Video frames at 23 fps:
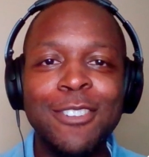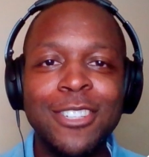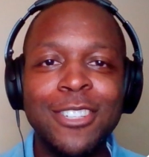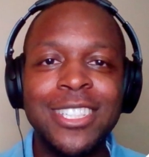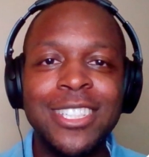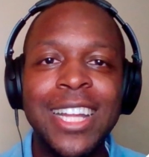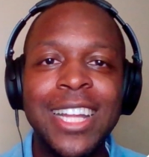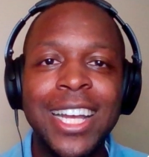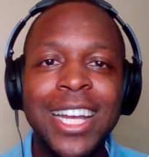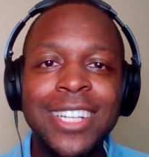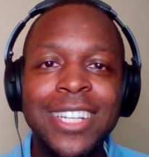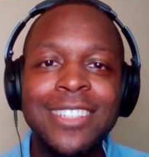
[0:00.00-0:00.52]
for
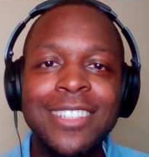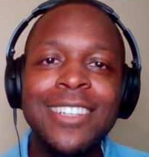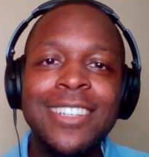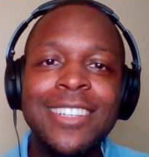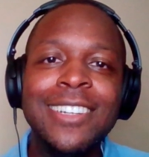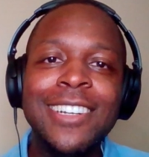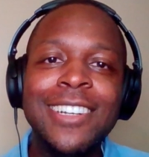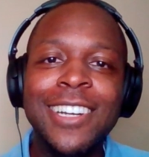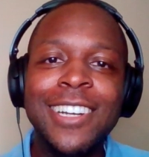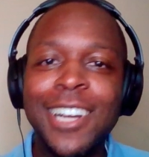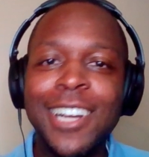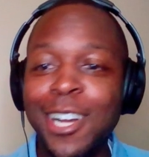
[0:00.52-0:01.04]
tonight,
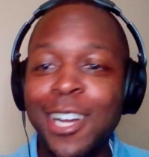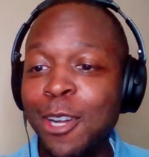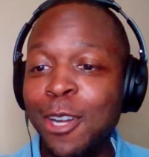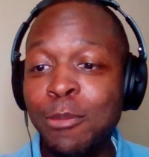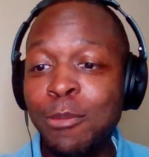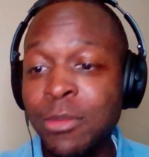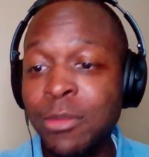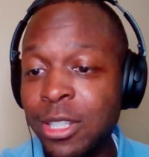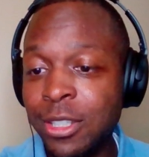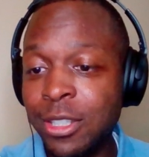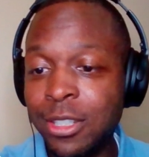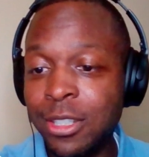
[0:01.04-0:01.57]
um,
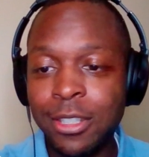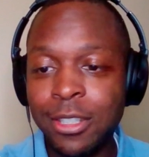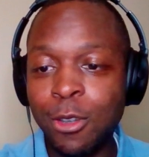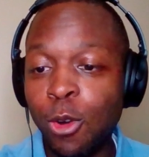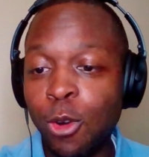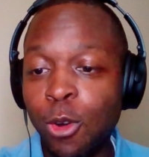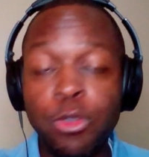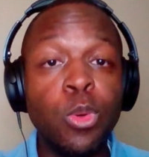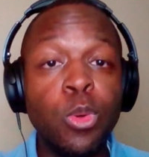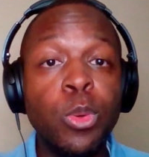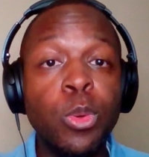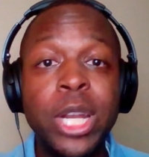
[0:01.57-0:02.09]
or
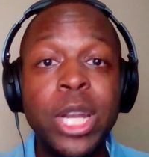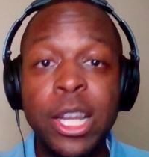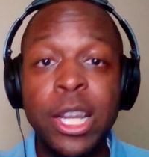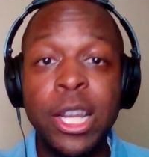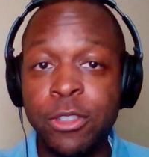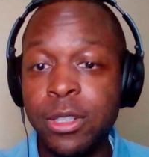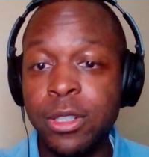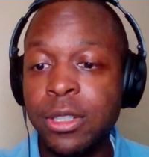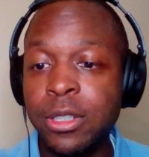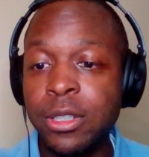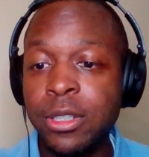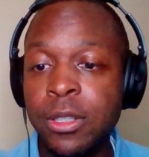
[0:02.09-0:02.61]
for
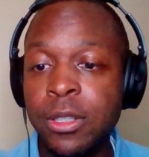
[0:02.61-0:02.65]
whenever.